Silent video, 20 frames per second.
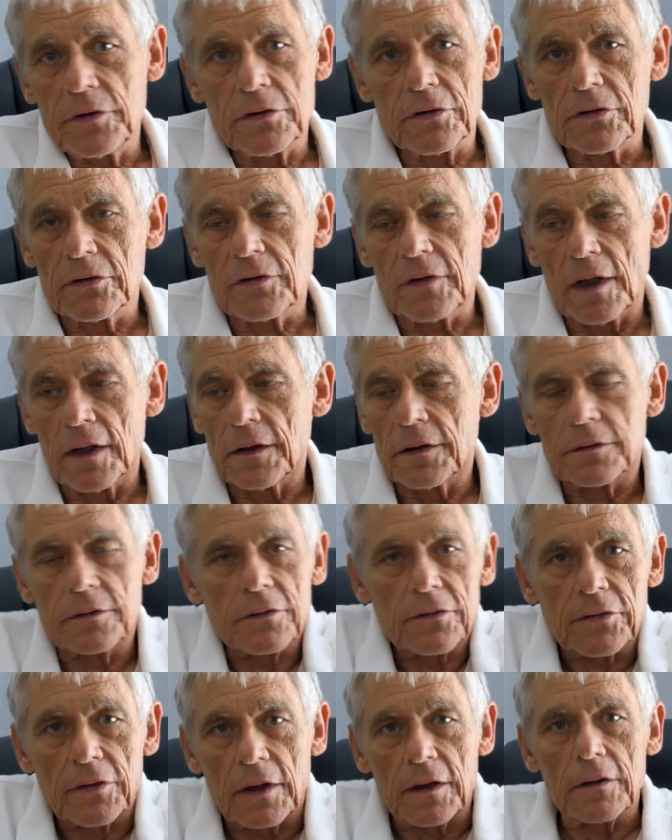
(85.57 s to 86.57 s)
You just tell it
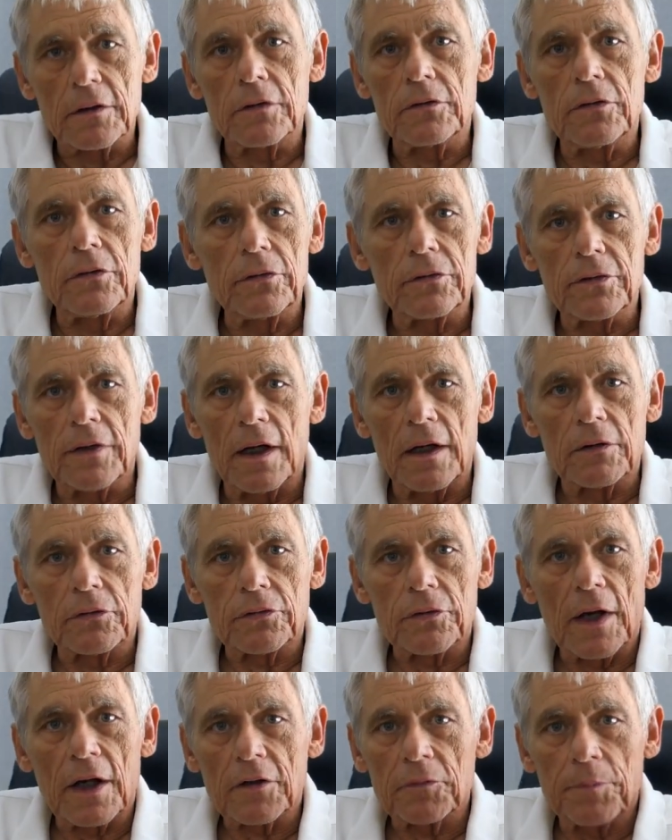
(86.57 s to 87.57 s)
to sync the two
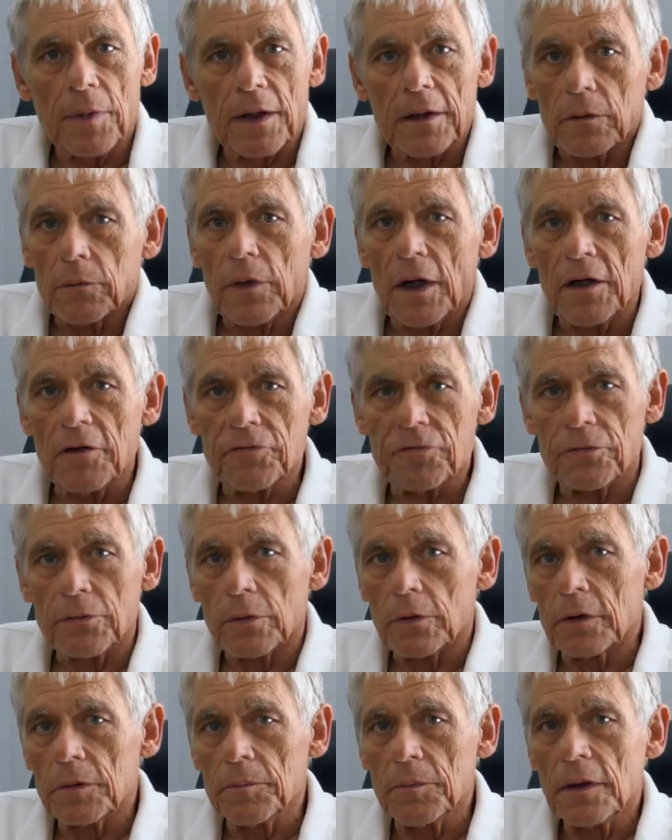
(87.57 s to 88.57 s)
soundtracks by the
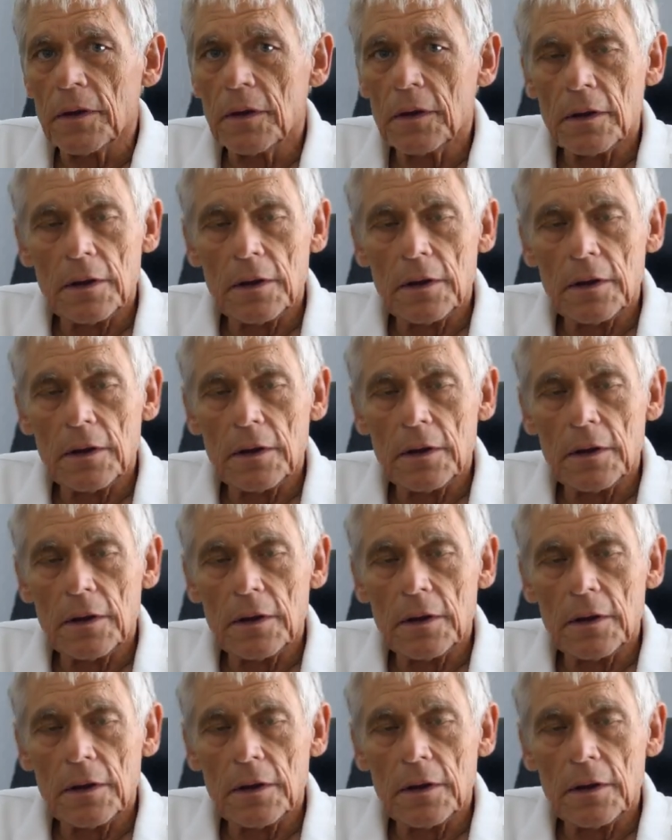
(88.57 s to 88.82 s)
waveform,